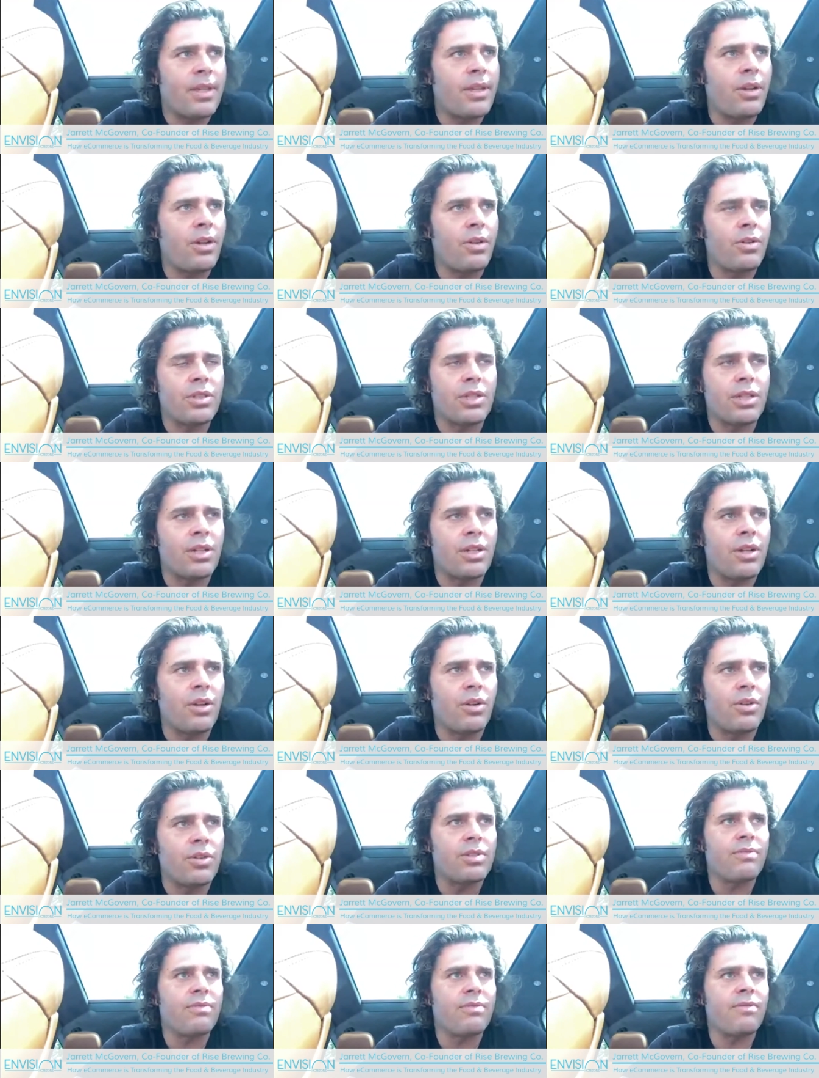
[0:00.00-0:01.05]
coast to
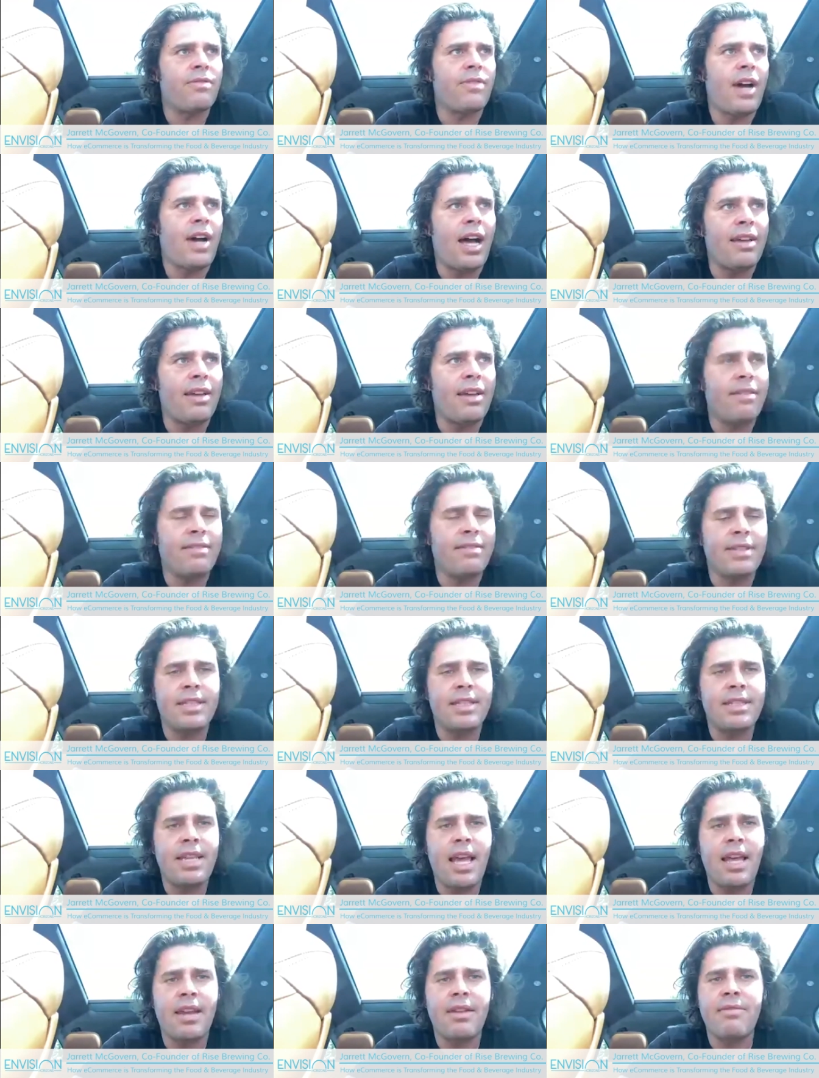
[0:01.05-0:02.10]
coast 5 to
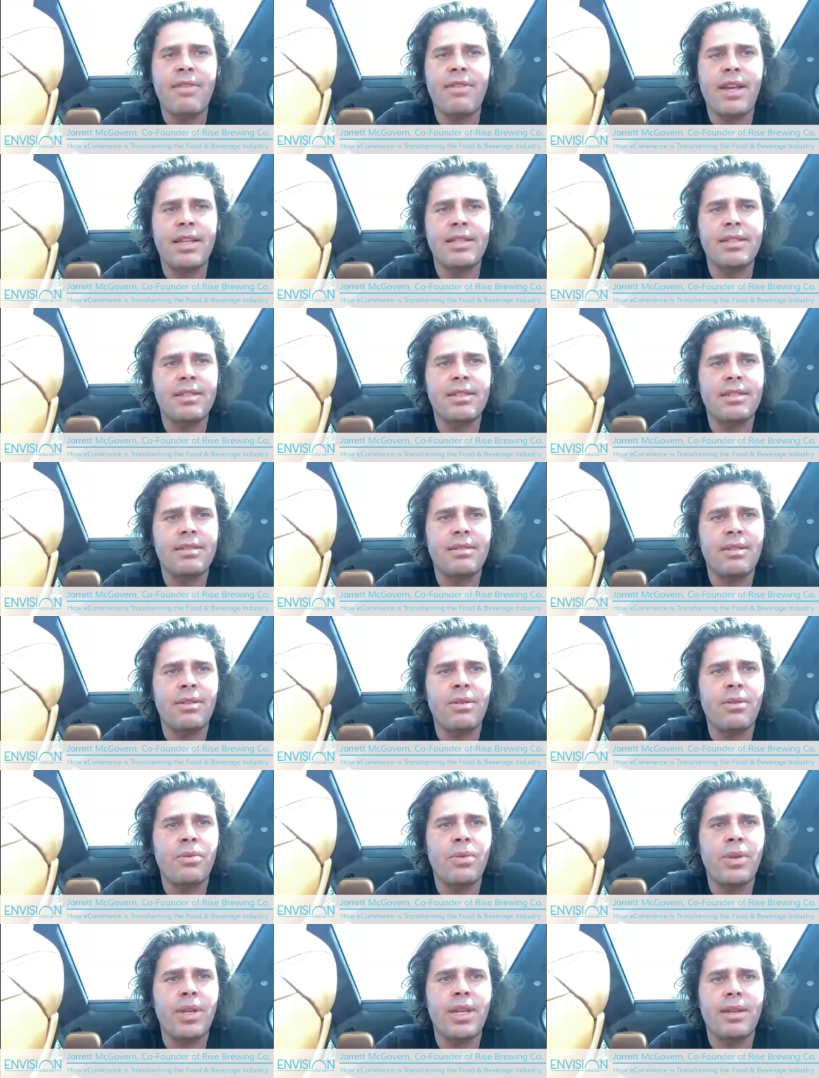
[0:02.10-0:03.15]
10 events a
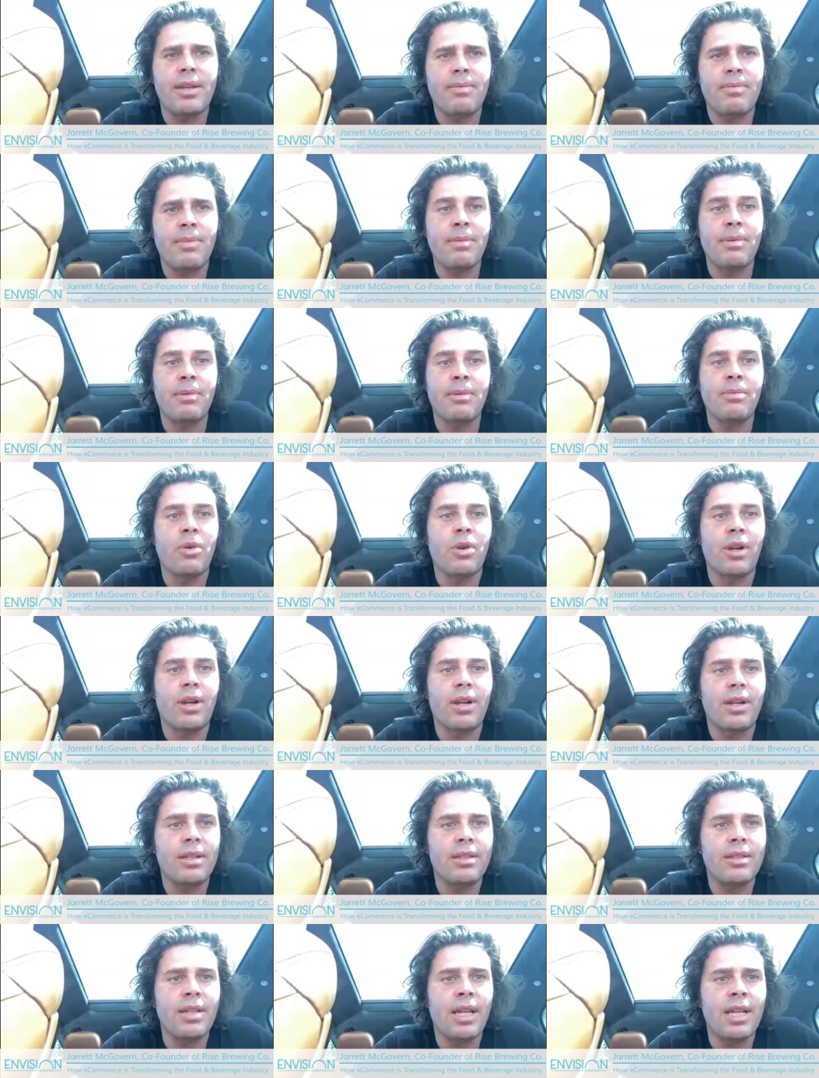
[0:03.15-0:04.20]
week, maybe more,
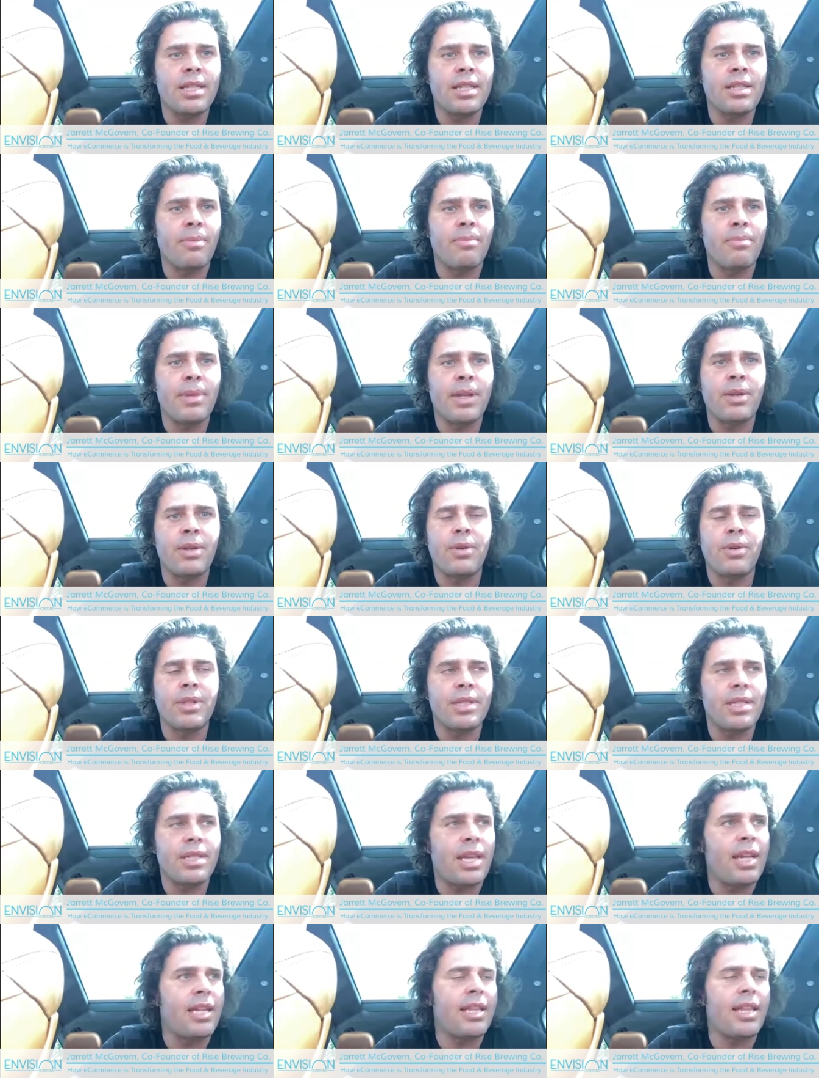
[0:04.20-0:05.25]
and some big ones,
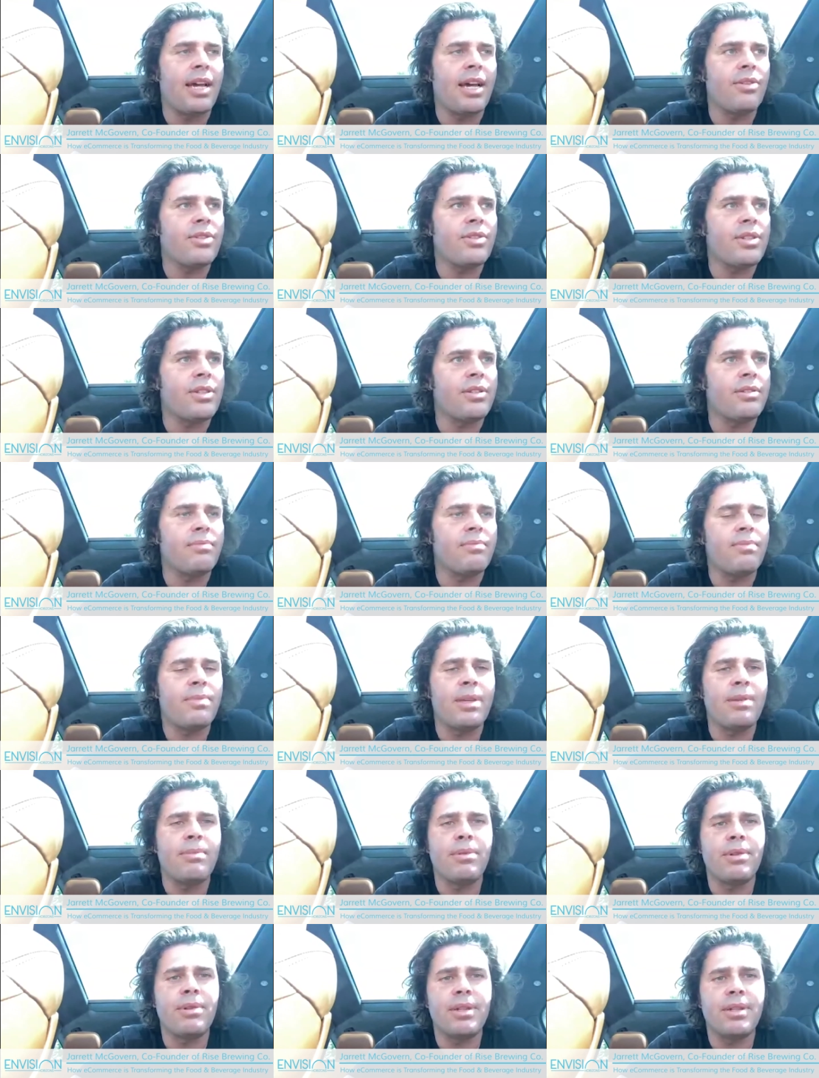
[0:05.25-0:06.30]
80,000
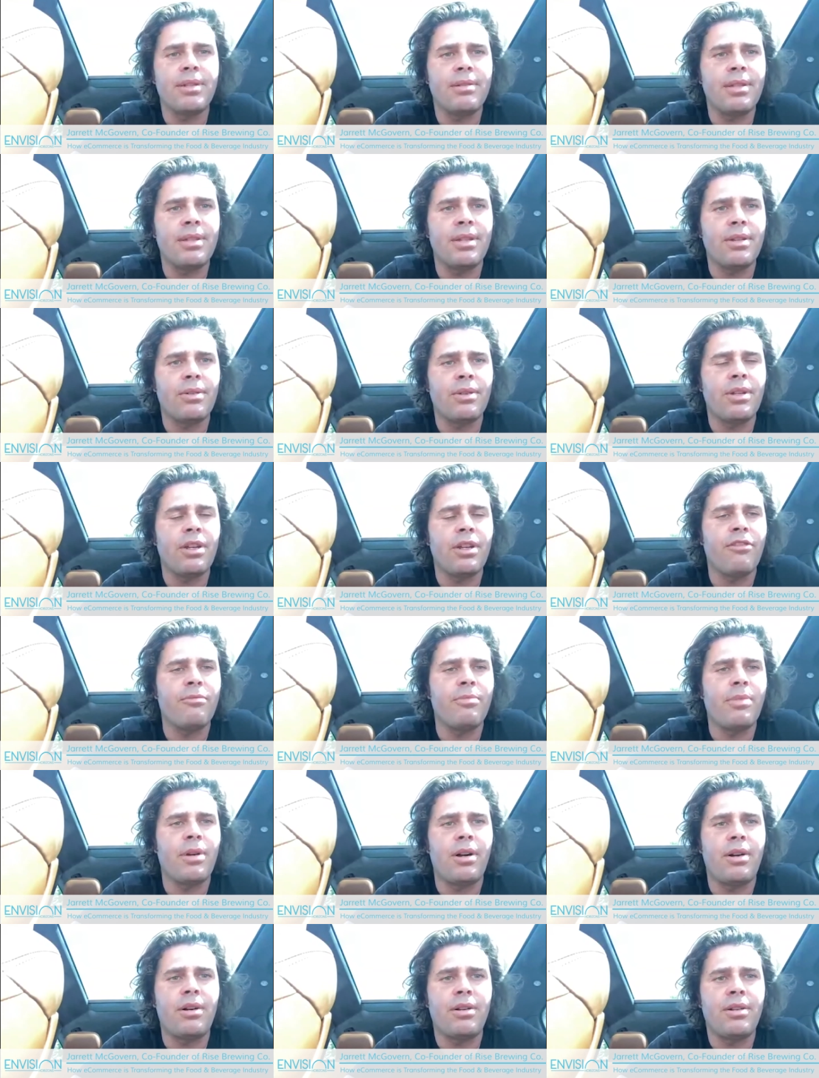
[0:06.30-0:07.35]
people at Gov
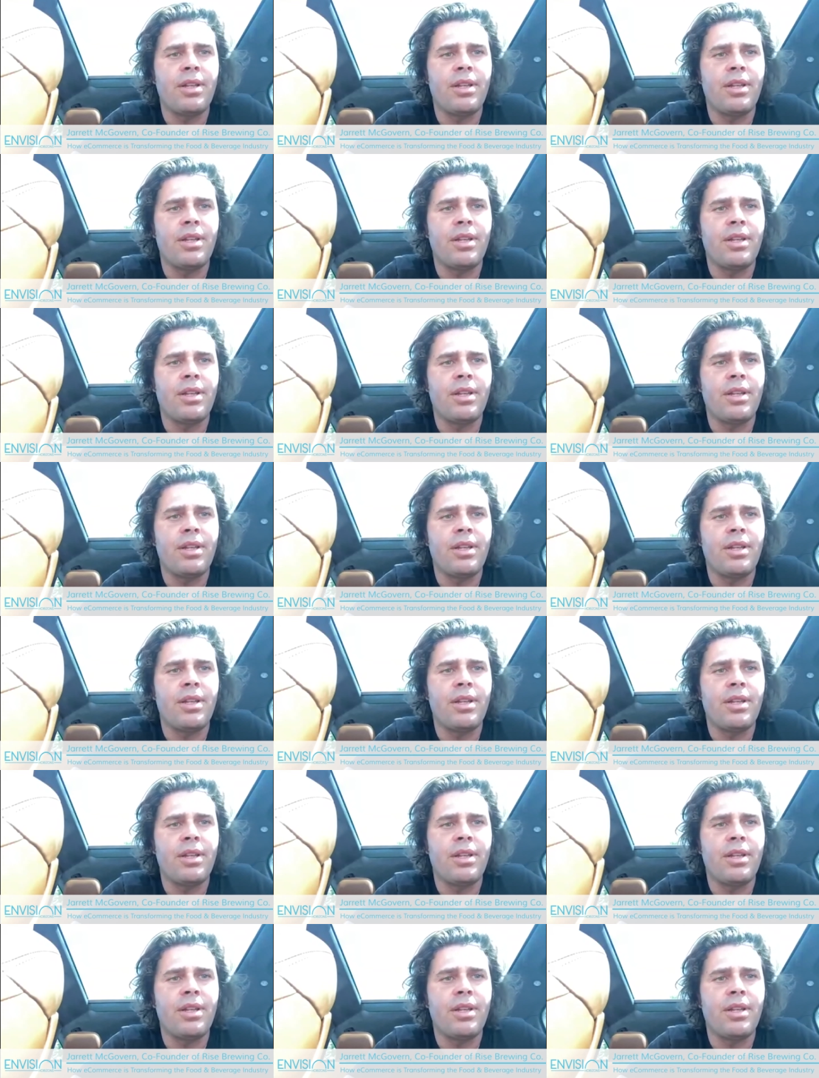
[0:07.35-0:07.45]
Ball,